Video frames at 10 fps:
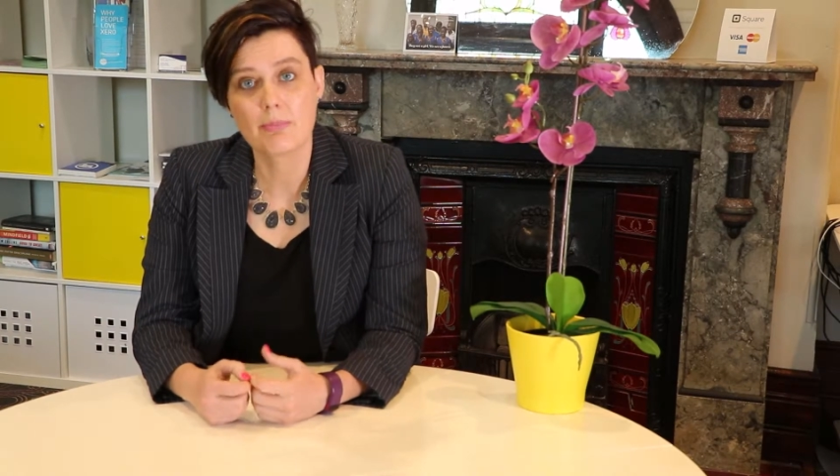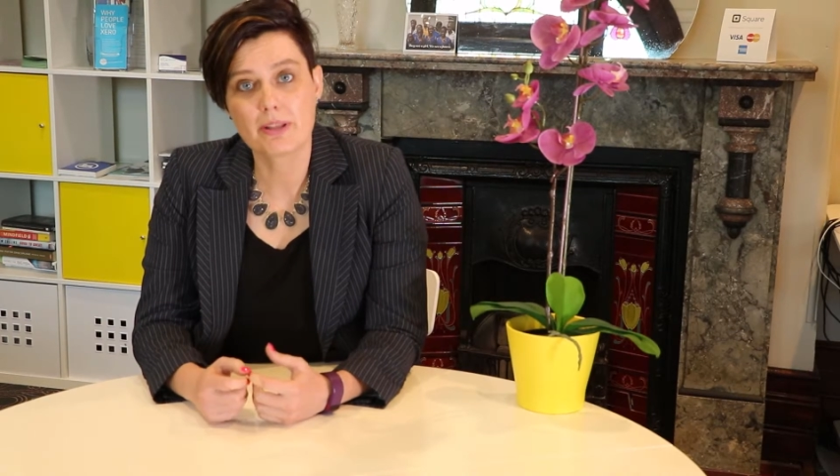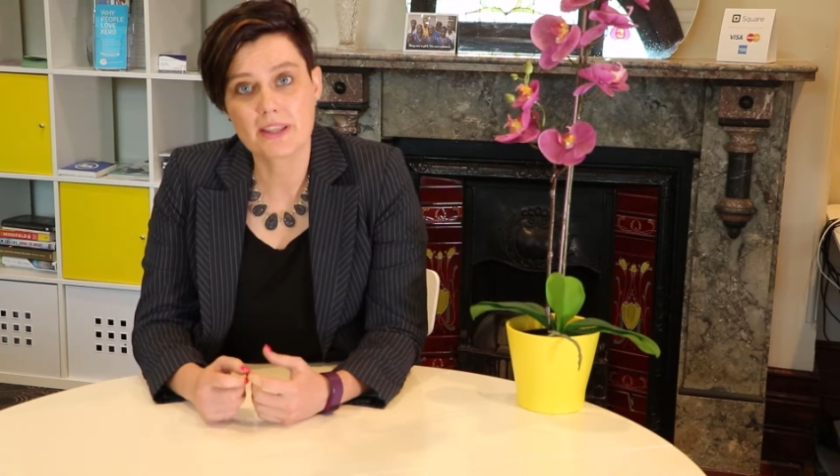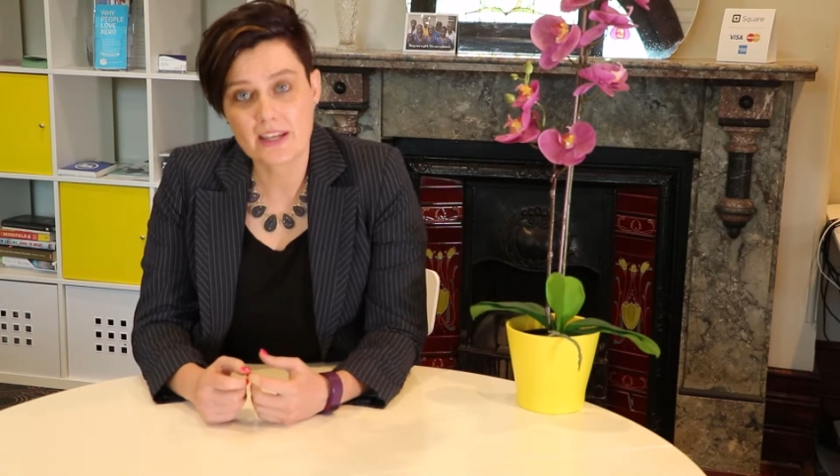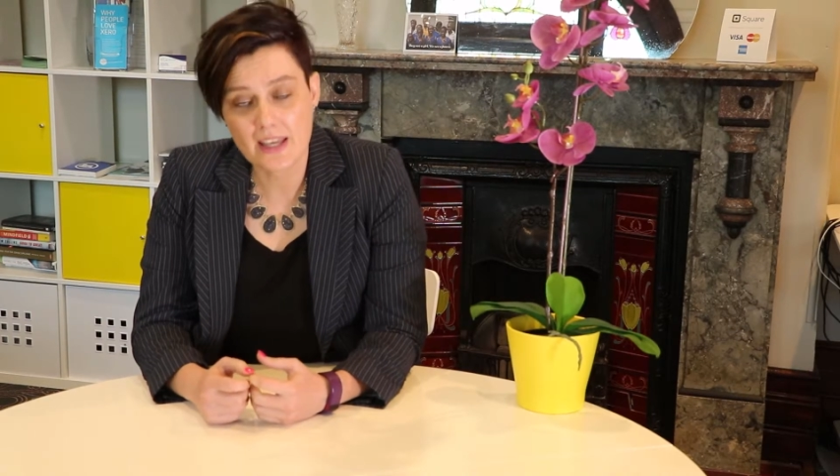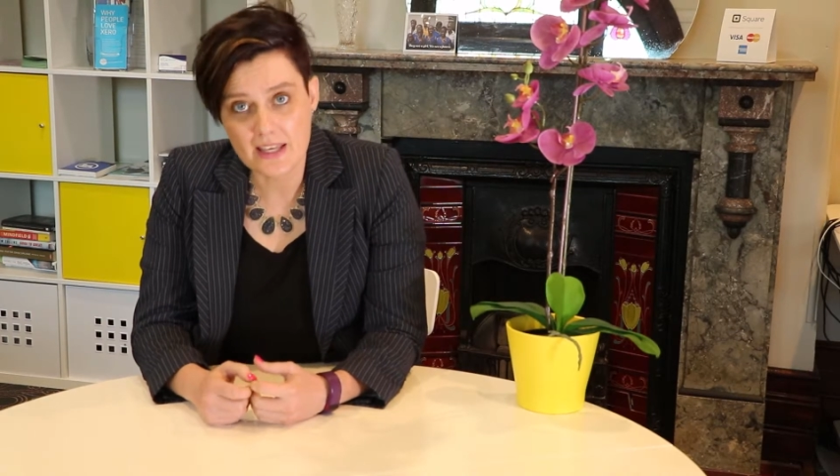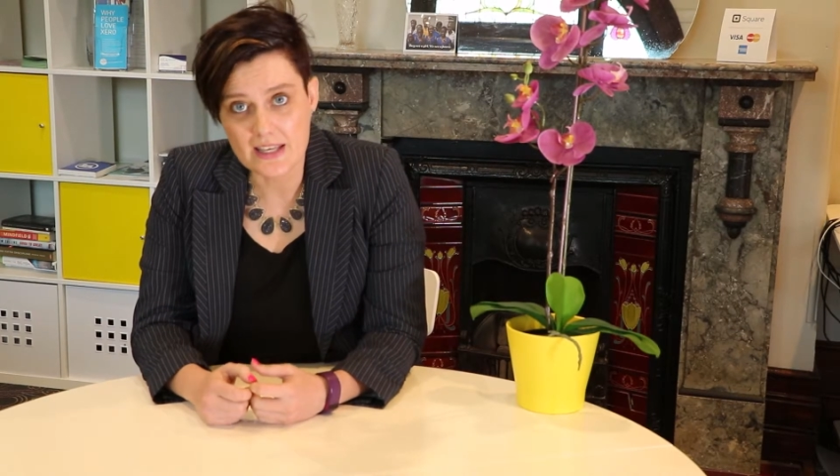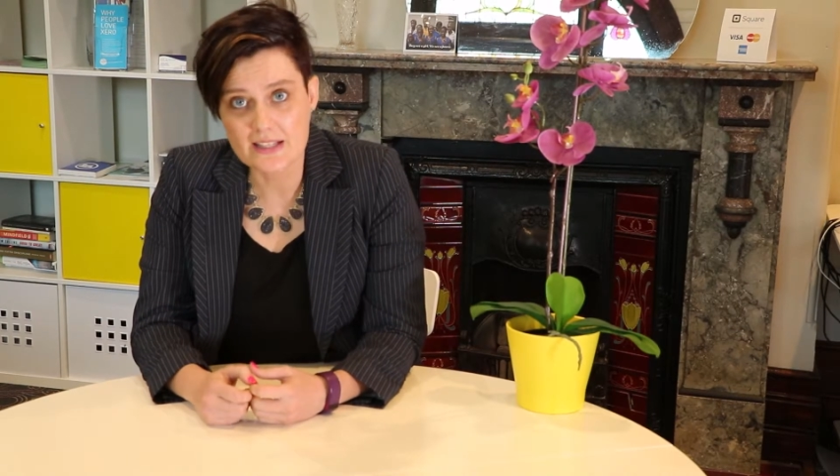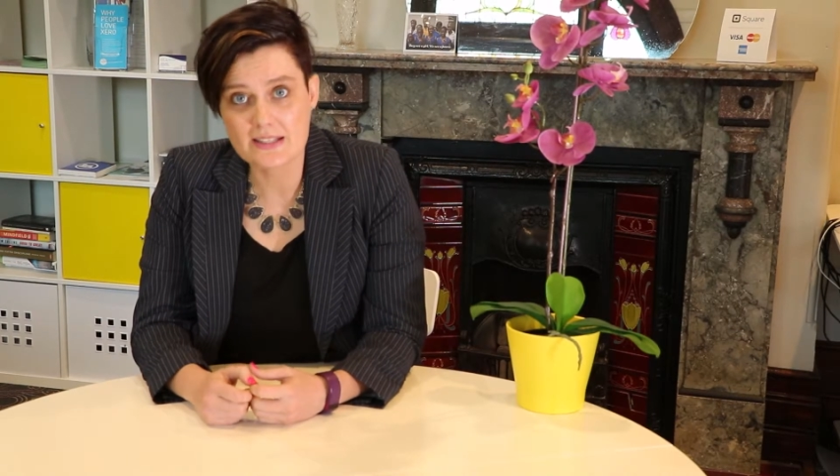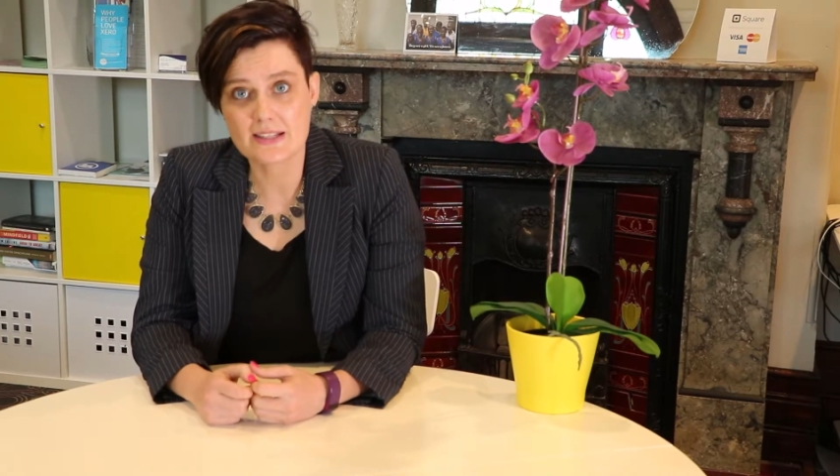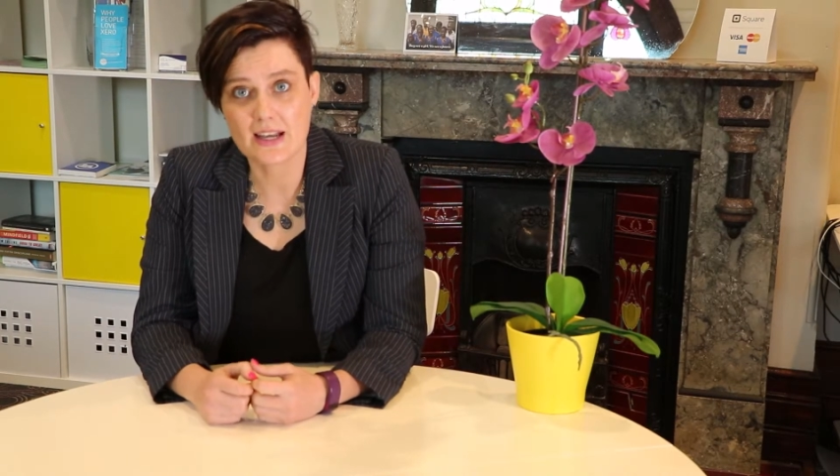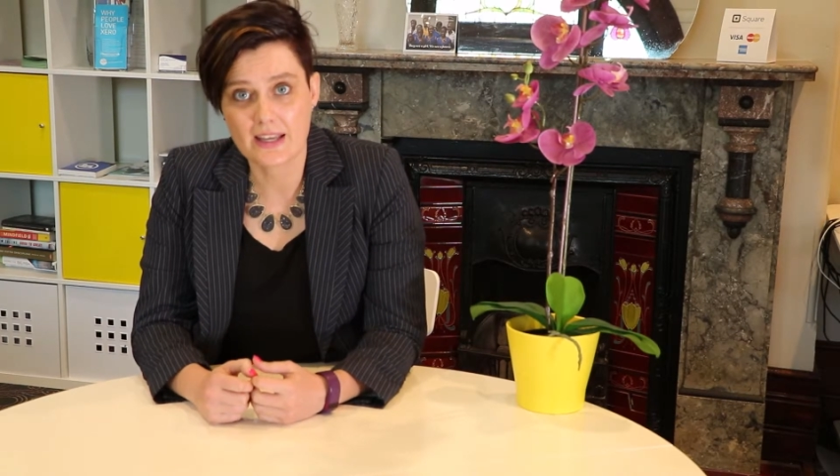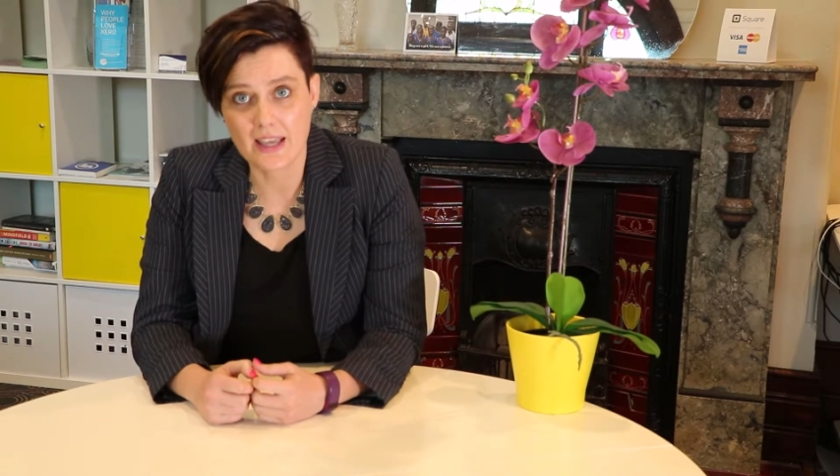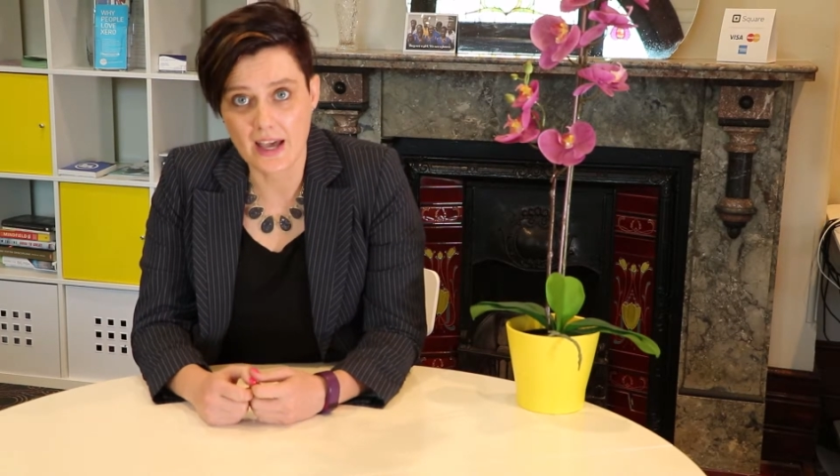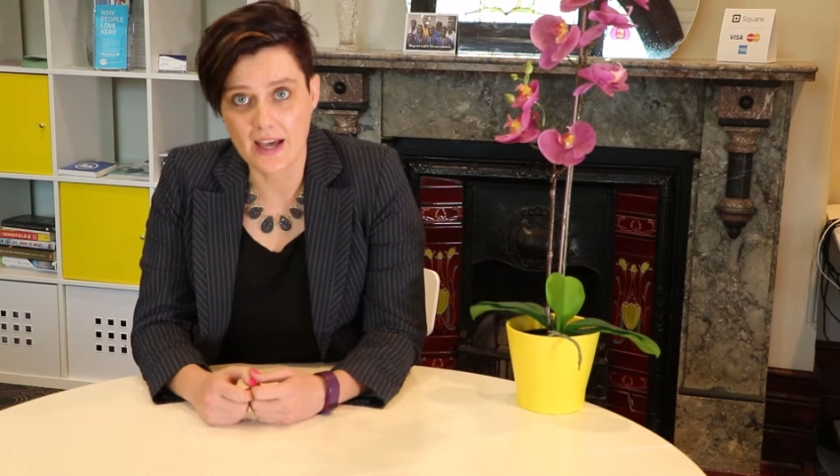But there is a
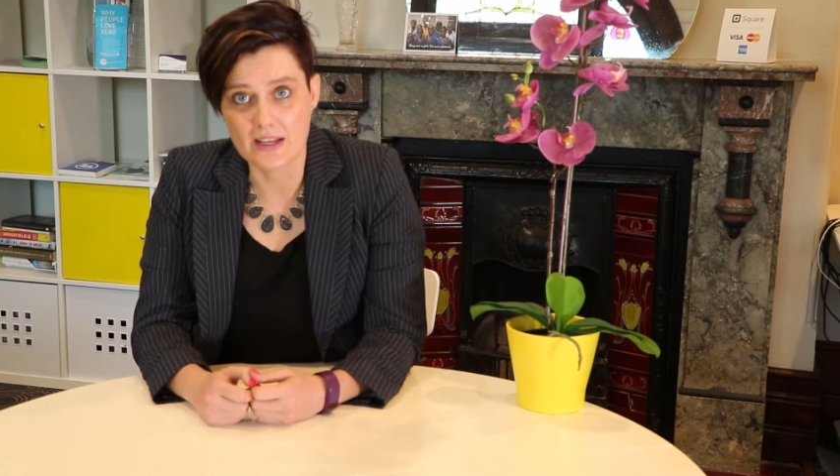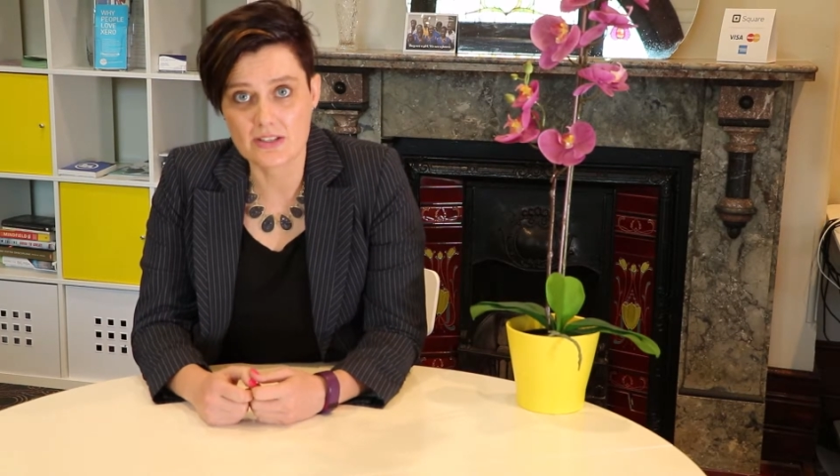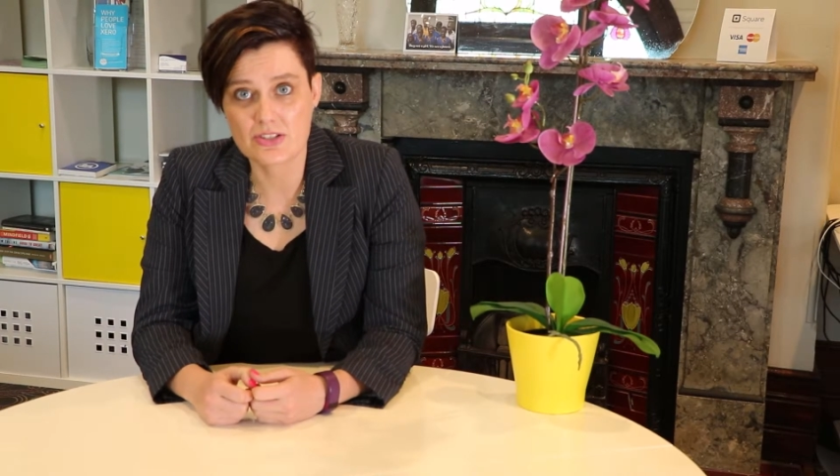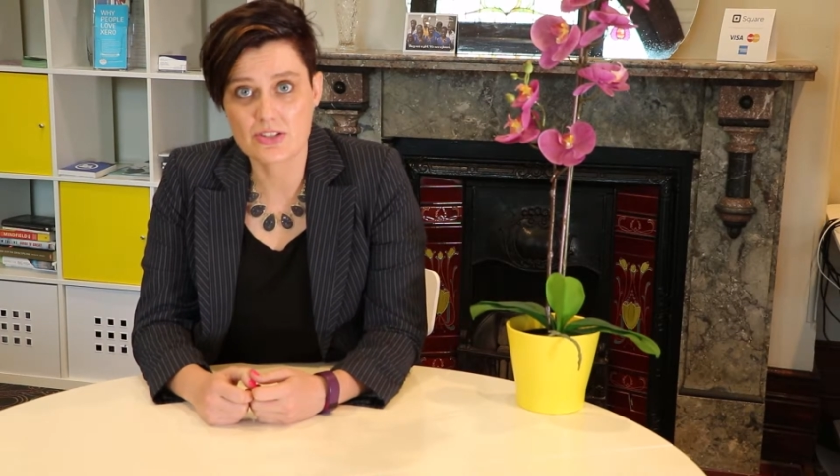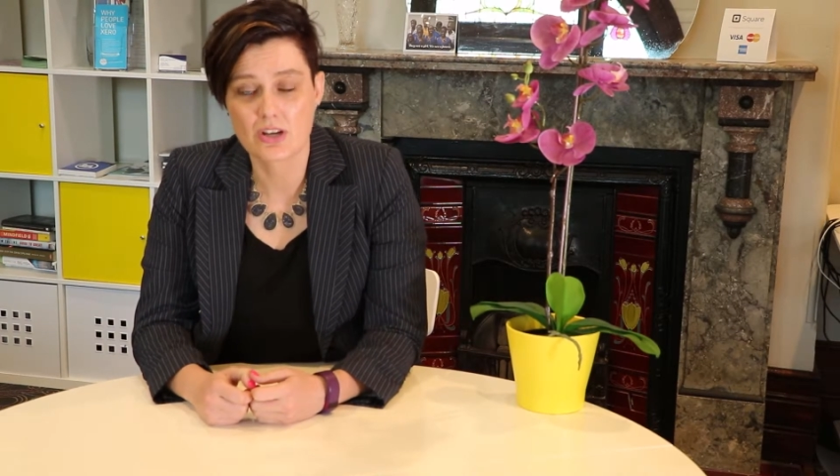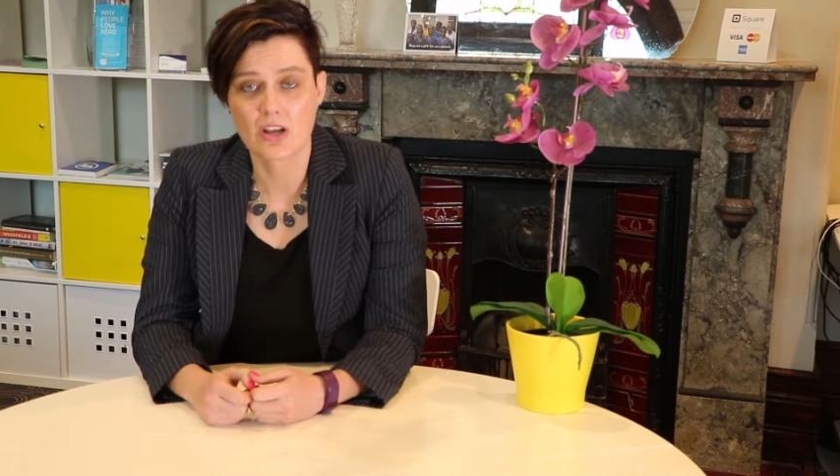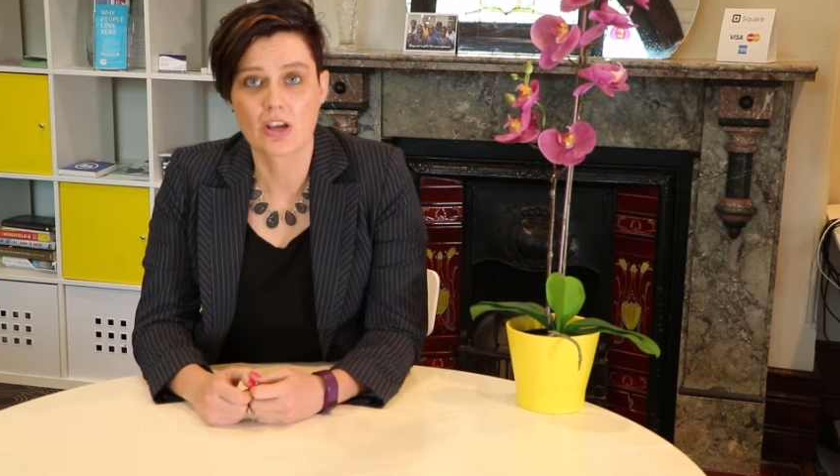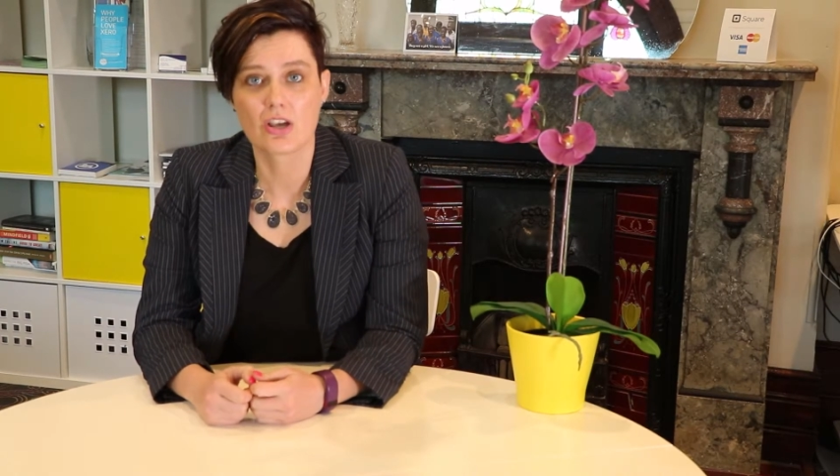catch.